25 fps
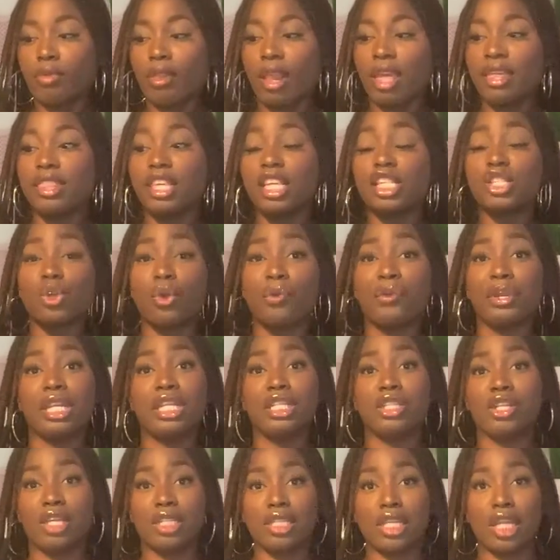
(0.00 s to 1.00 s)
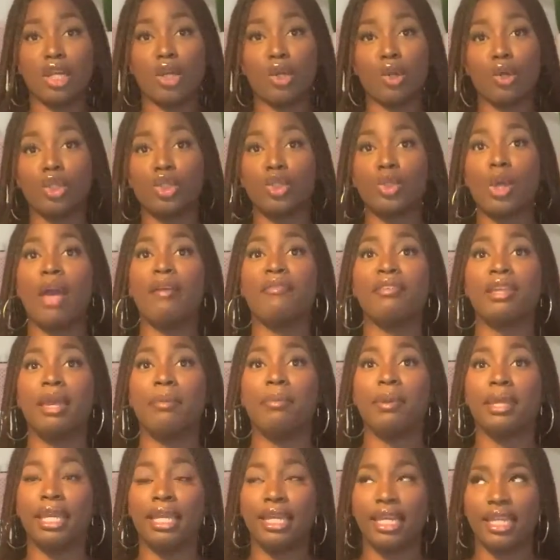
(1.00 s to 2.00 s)
this already does a lot. So having a
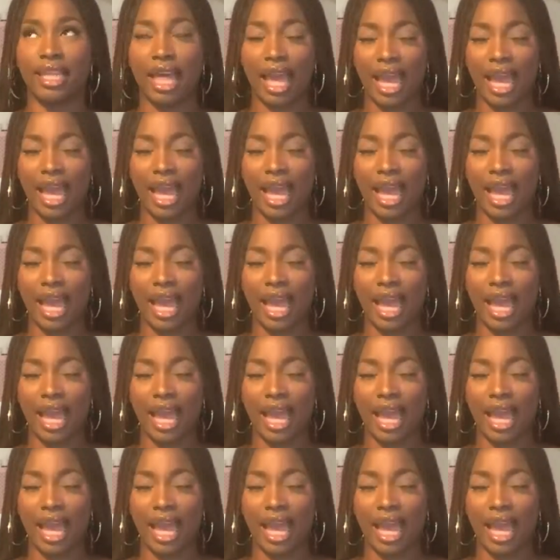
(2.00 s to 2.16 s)
bikini that